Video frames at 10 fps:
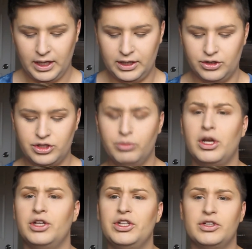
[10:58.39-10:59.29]
Usually what
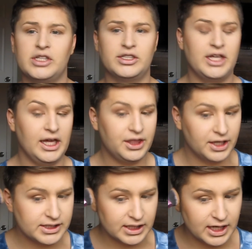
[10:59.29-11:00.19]
I'll do is I'll take
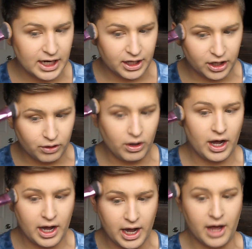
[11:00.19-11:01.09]
this and kind of go
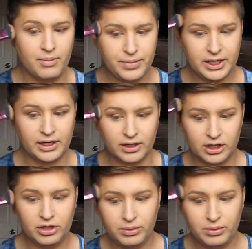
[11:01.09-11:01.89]
up here a little